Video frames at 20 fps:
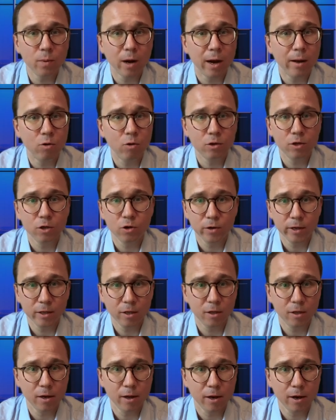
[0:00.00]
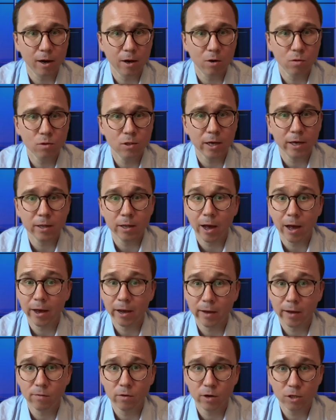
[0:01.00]
I already created an account and I
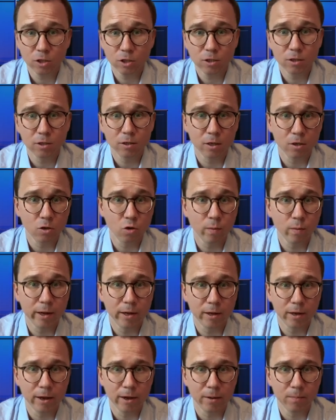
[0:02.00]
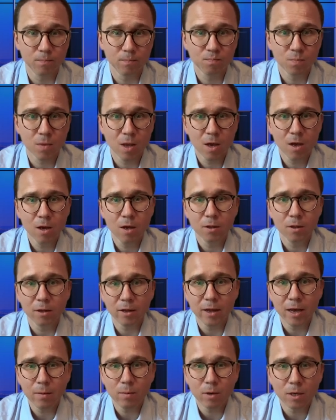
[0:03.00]
have registered a domain name. The
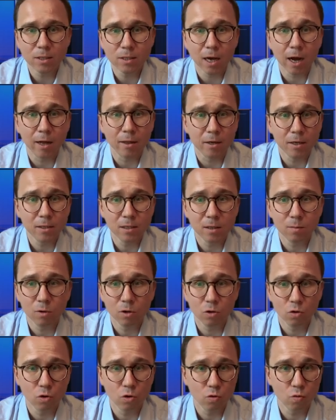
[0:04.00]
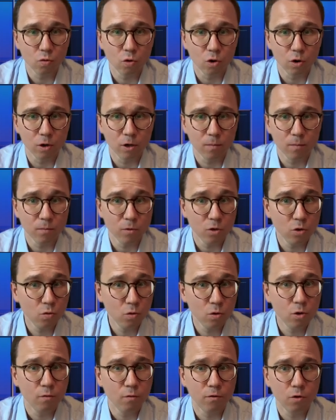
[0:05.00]
name is unreasonable.org. You
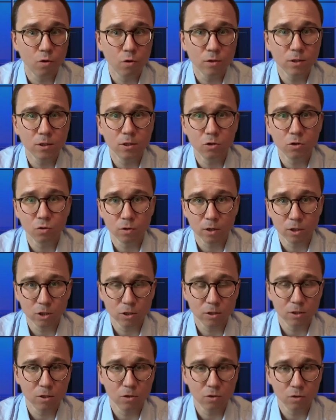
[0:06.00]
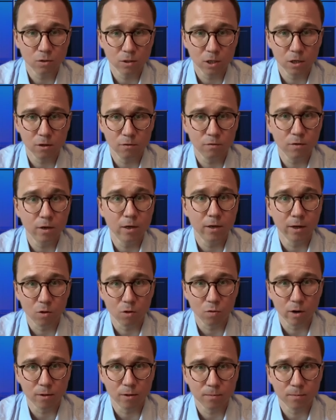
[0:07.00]
will, of course, need to register it yourself, another one.